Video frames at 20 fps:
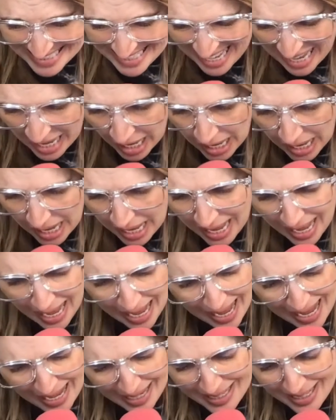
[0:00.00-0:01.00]

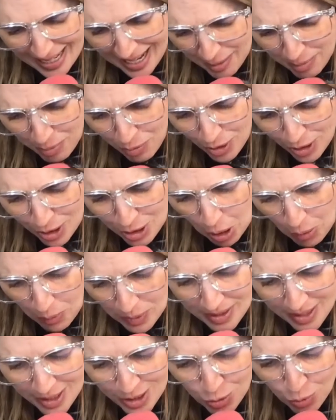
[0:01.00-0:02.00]
God, poor
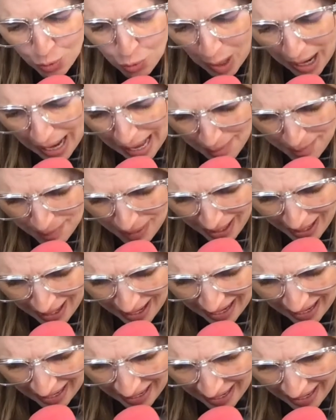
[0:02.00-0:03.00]
Khloe, the
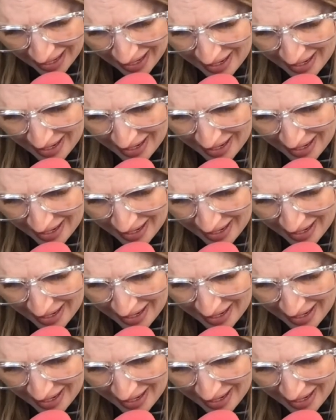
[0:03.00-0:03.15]
drama.